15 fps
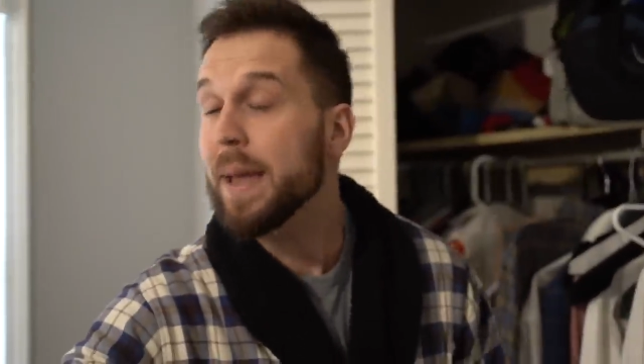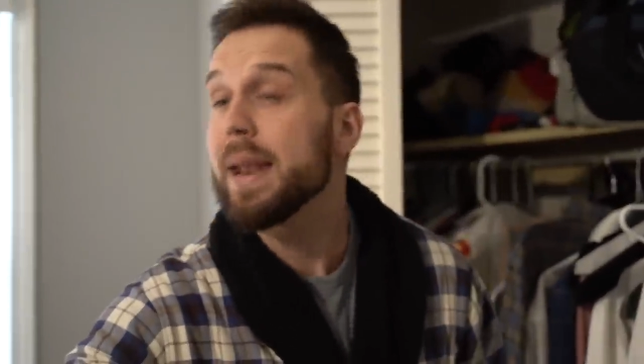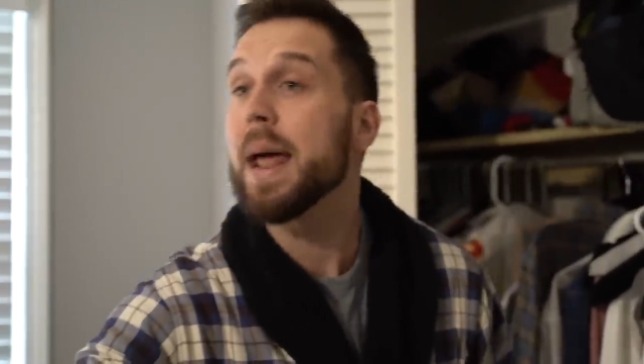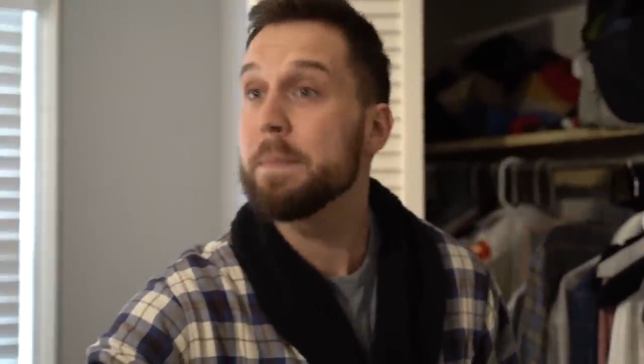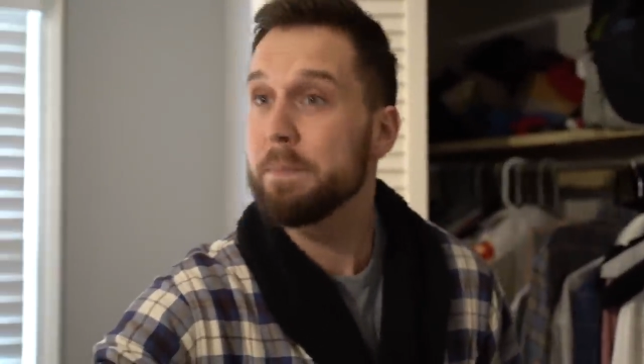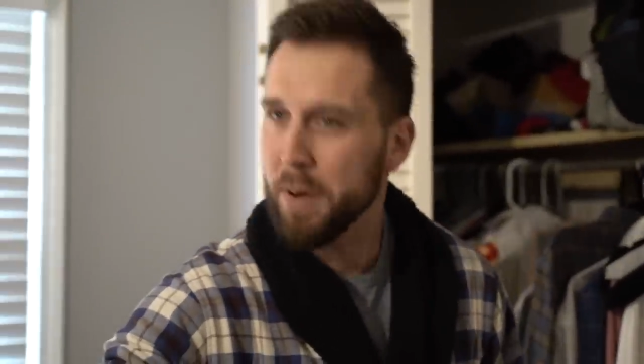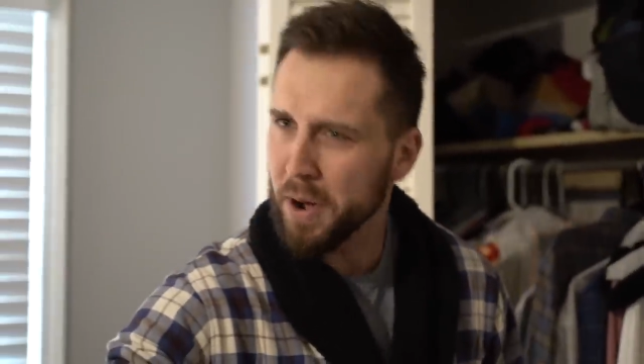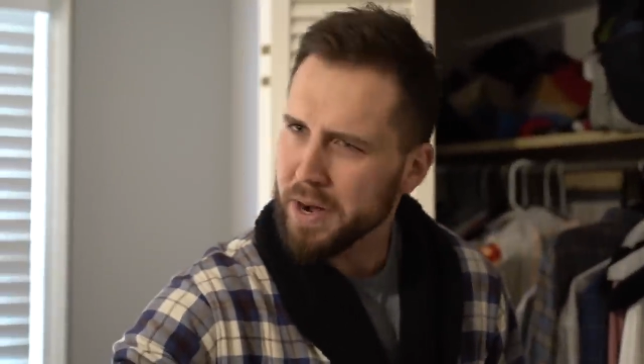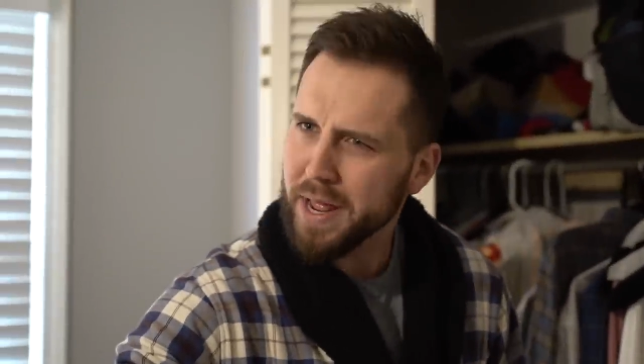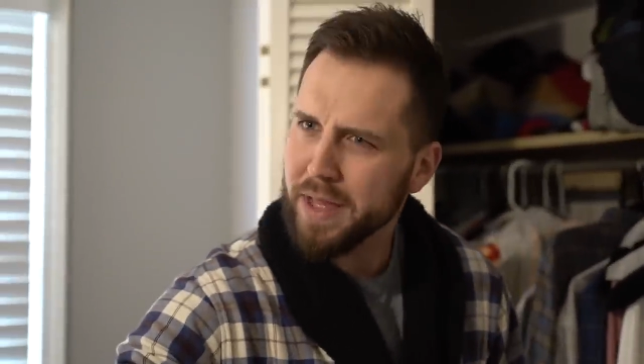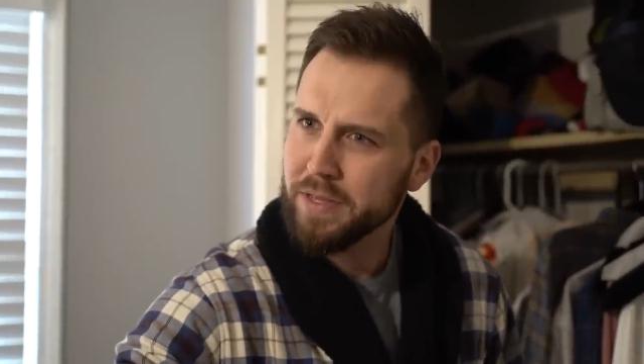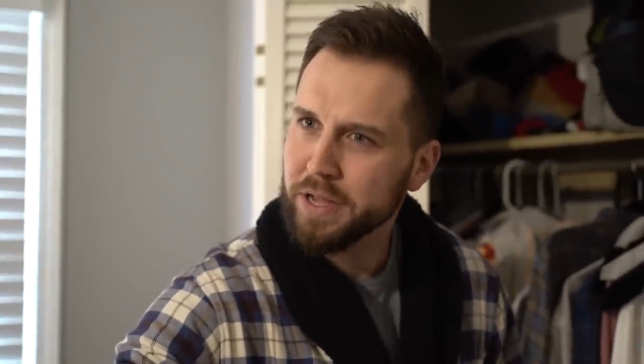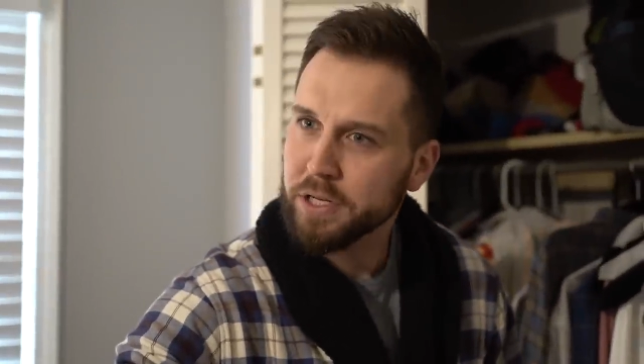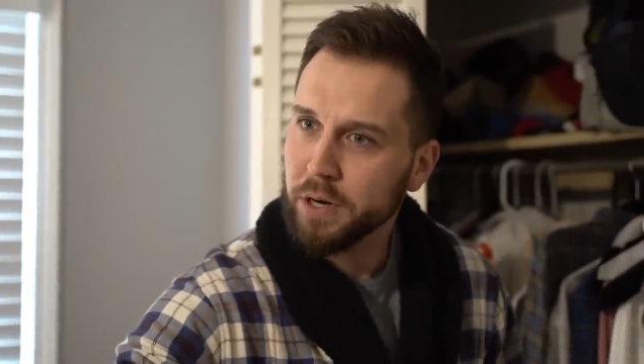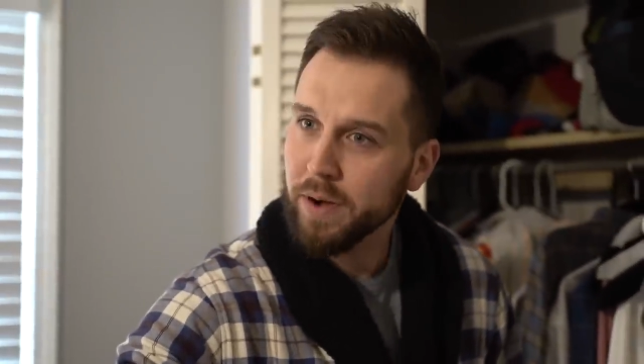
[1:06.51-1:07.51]
it and put it
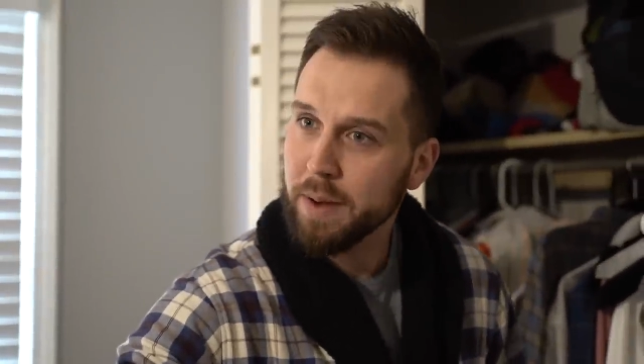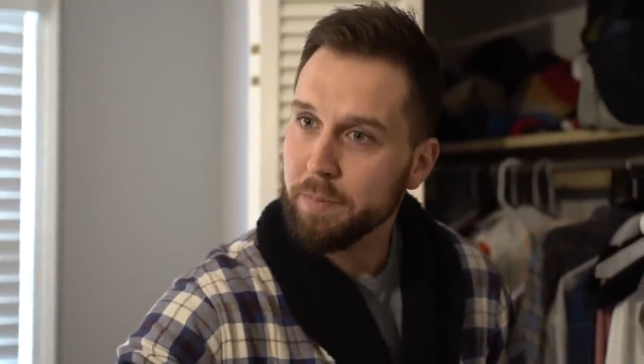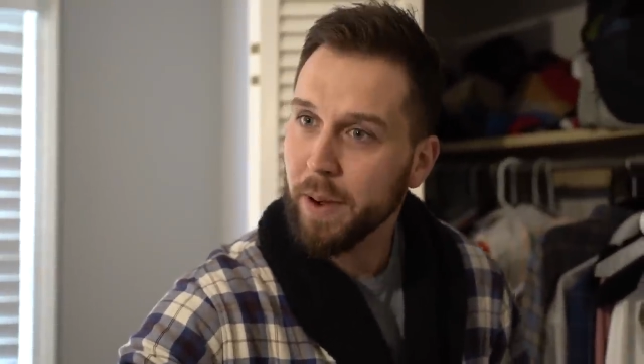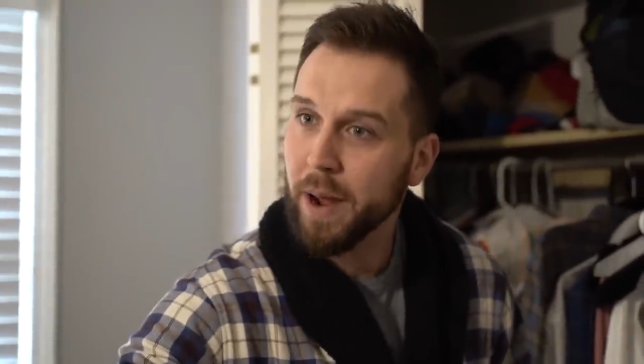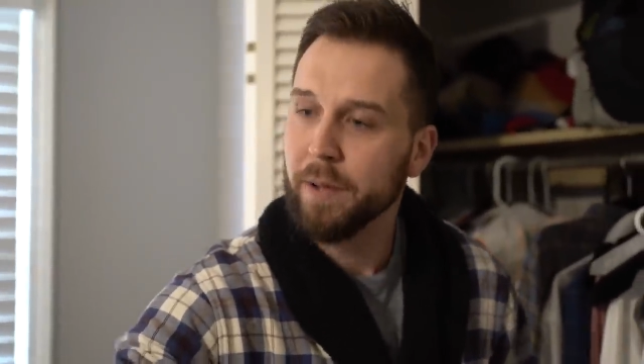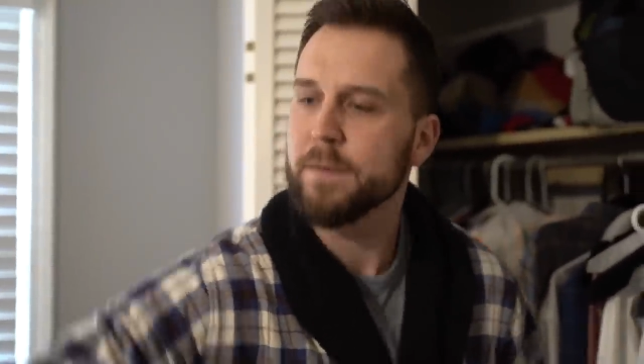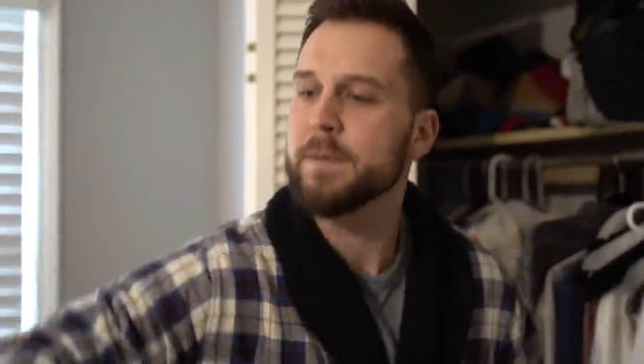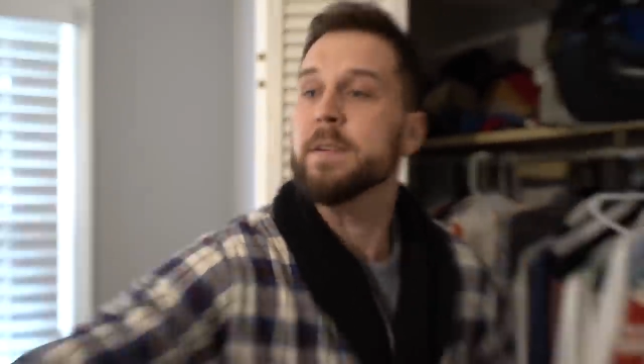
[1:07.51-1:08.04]
in the donate pile.